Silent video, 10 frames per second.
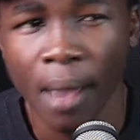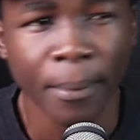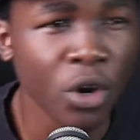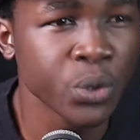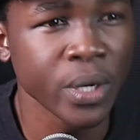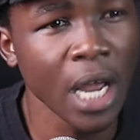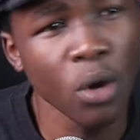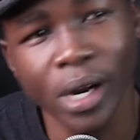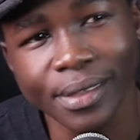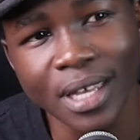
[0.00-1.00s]
Because when I
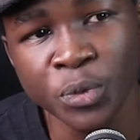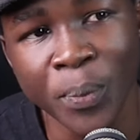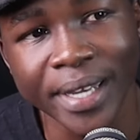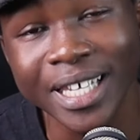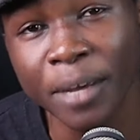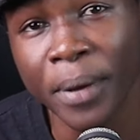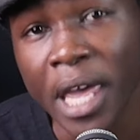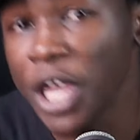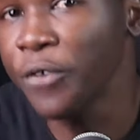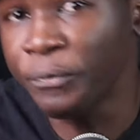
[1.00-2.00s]
look at this bet slip,
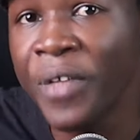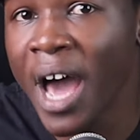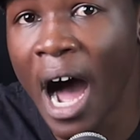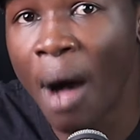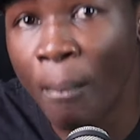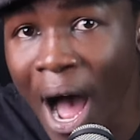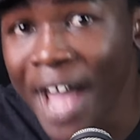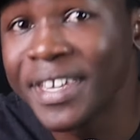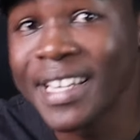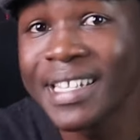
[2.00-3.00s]
if there are
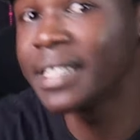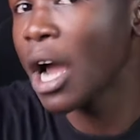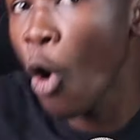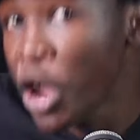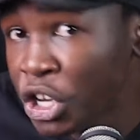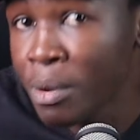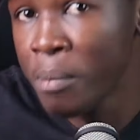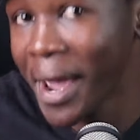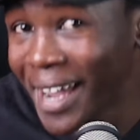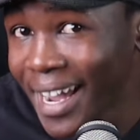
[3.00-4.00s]
matches that are going to be
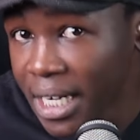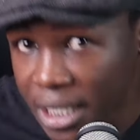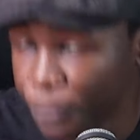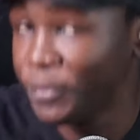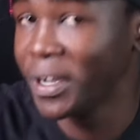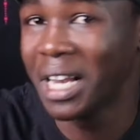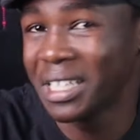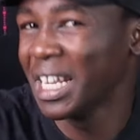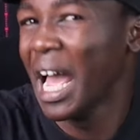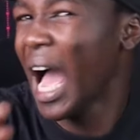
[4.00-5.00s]
making it
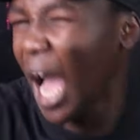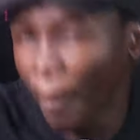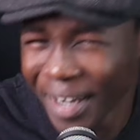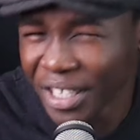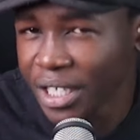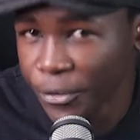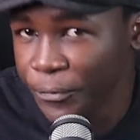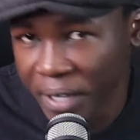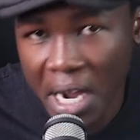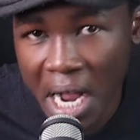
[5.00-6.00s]
difficult, a bit
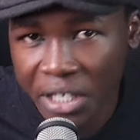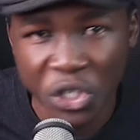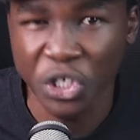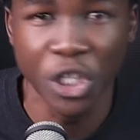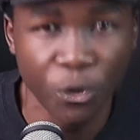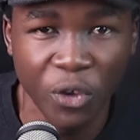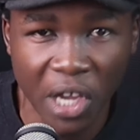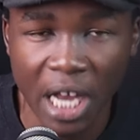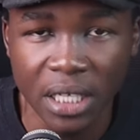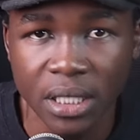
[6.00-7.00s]
difficult, not
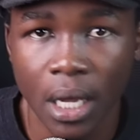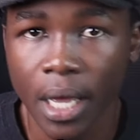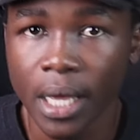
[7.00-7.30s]
difficult,